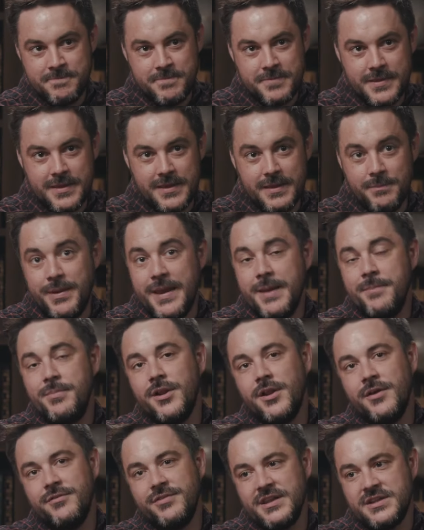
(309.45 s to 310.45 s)
the
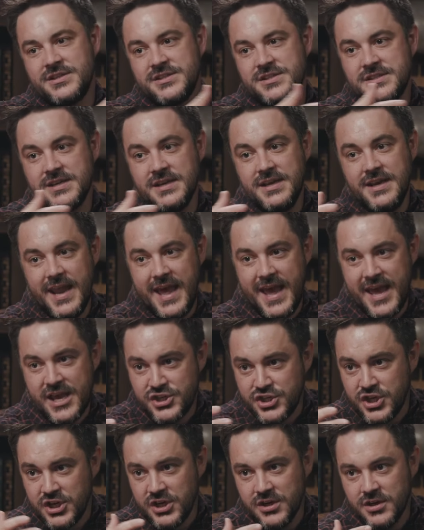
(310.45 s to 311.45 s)
people of this
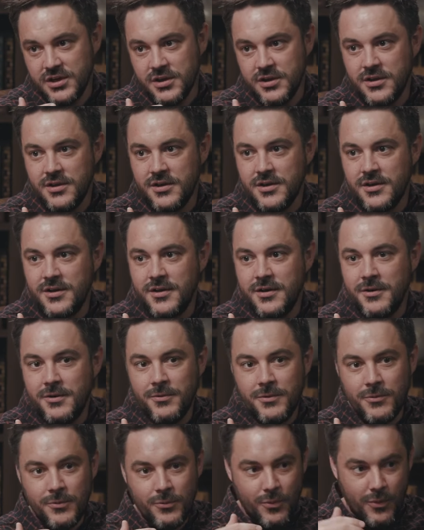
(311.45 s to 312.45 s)
nation,
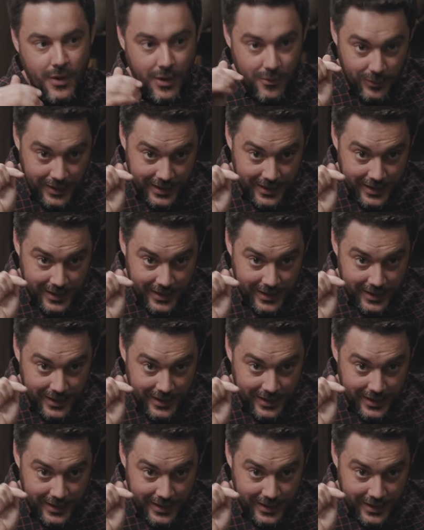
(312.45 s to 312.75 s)
mm-hmm.